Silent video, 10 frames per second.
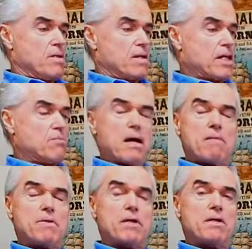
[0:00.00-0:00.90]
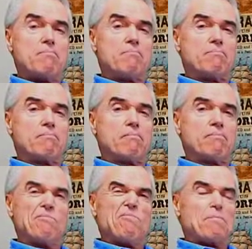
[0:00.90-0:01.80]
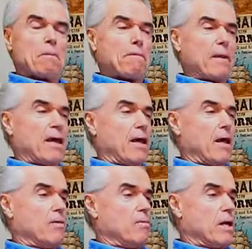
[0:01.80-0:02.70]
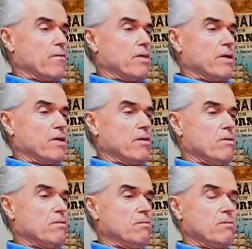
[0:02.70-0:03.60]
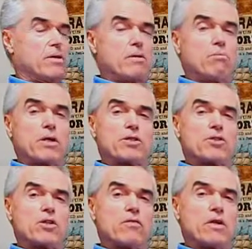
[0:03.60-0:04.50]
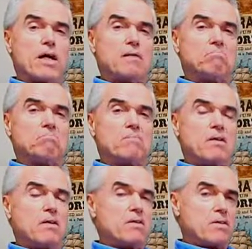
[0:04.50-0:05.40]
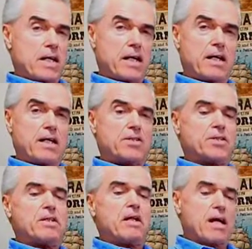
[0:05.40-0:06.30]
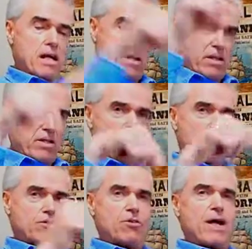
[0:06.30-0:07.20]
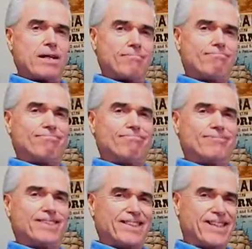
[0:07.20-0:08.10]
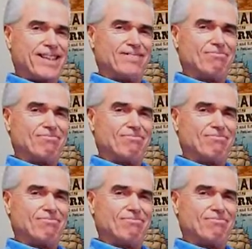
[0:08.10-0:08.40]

That's my opinion. And whatever you do, whether you bring a stove or not, take it easy and take a try. See ya.